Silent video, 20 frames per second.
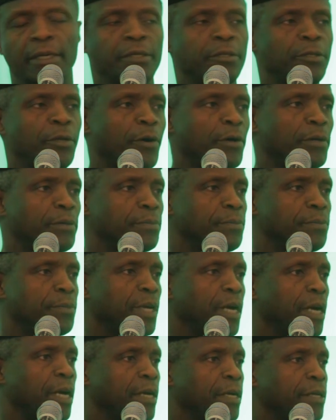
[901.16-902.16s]
young
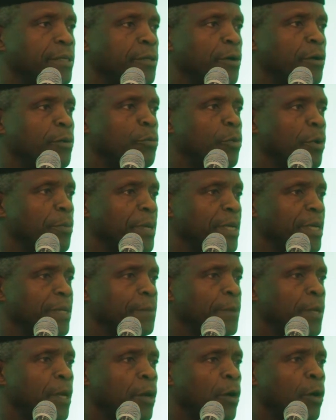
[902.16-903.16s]
women
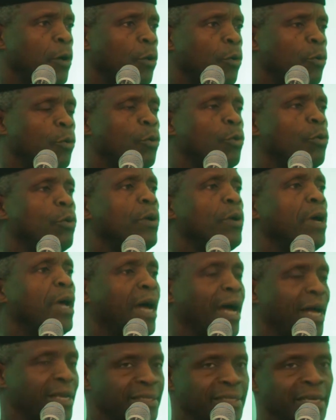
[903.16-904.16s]
who
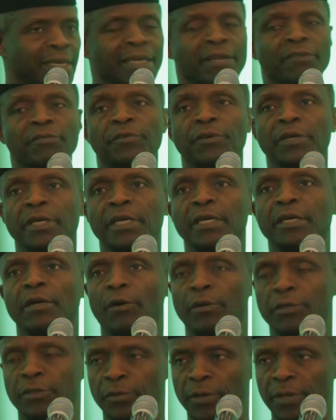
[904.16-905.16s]
at delivery
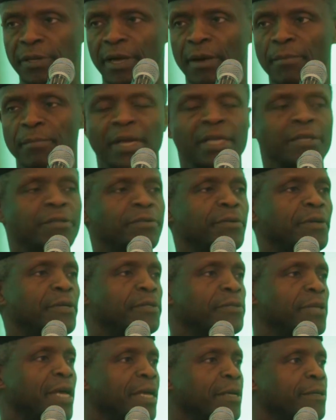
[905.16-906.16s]
or during their menstrual
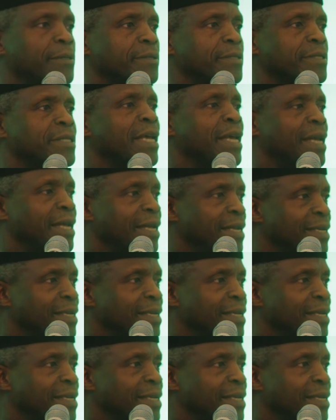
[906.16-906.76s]
cycles